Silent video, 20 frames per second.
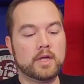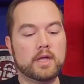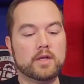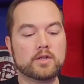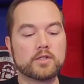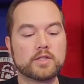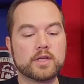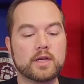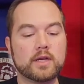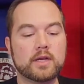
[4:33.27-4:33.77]

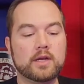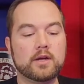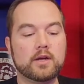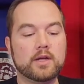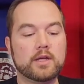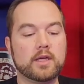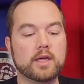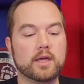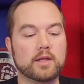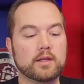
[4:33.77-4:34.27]
And your
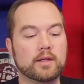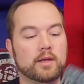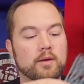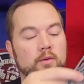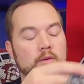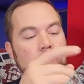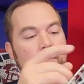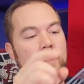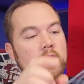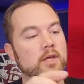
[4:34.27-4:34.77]
secondary kit,
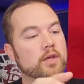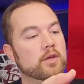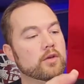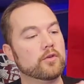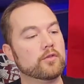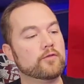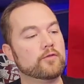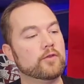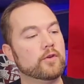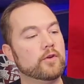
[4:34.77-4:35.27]
that would make
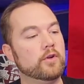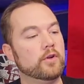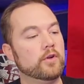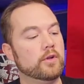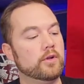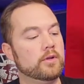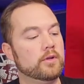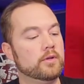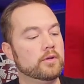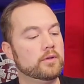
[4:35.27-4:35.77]
your
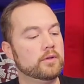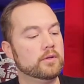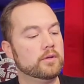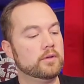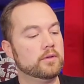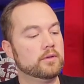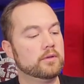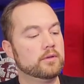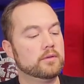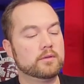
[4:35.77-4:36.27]
full
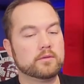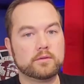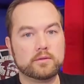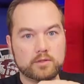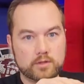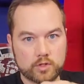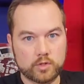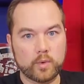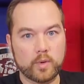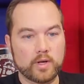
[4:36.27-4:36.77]

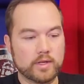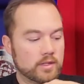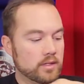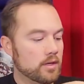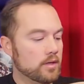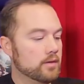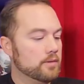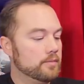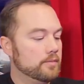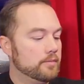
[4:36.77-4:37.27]

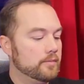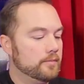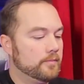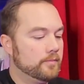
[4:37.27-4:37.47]
20.